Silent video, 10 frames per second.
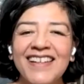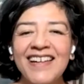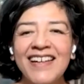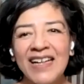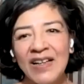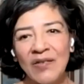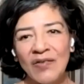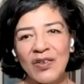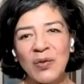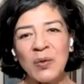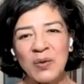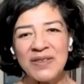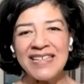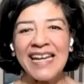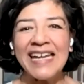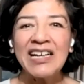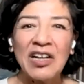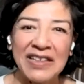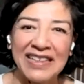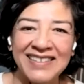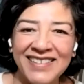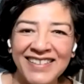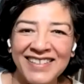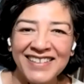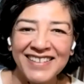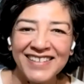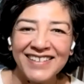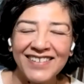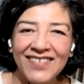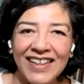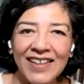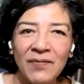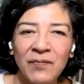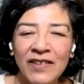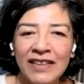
I have a whole take on it. Okay.